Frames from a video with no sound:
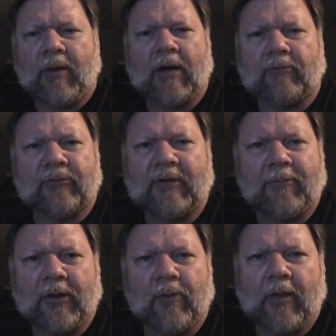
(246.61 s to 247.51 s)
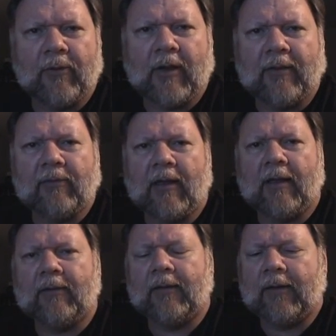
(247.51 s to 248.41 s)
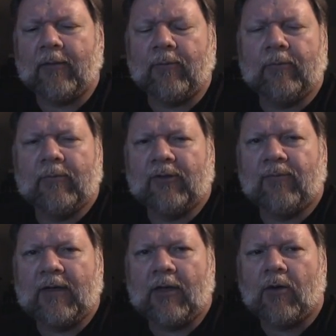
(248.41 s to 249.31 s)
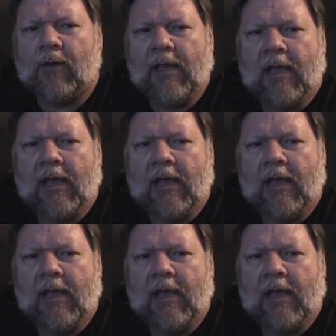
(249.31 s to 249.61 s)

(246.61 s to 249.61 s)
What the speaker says: part something or other on this video,